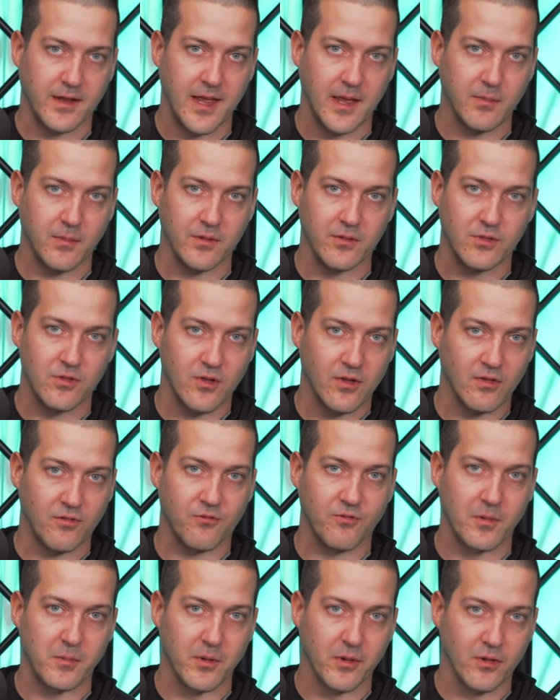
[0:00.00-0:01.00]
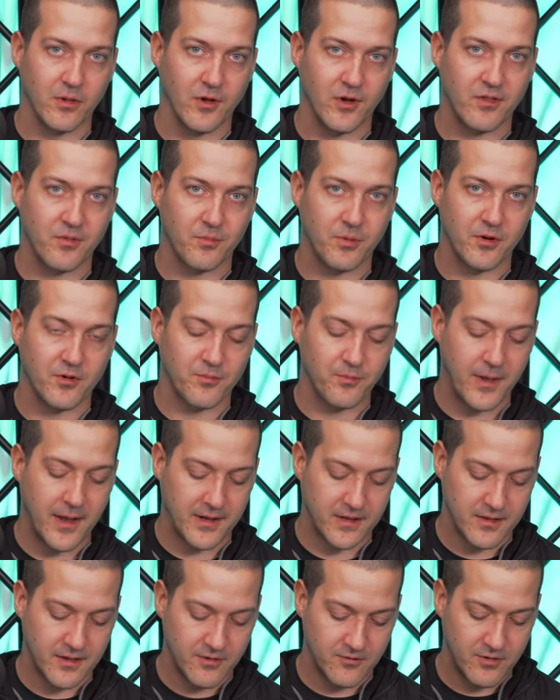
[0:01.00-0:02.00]
cable just from a looks
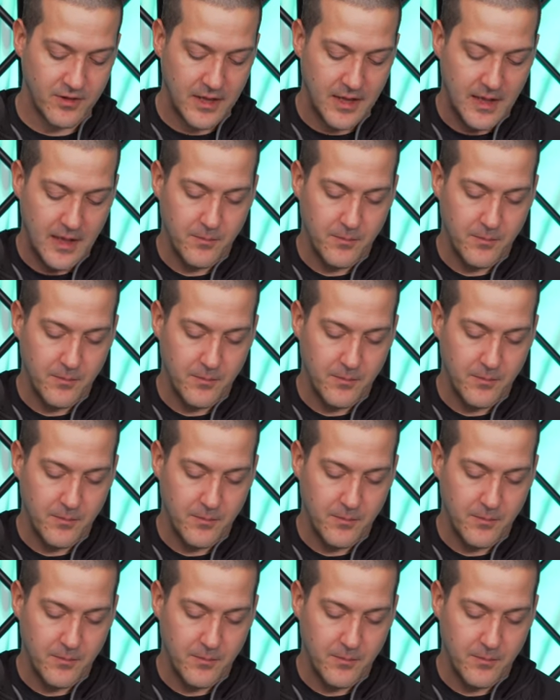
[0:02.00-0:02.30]
perspective.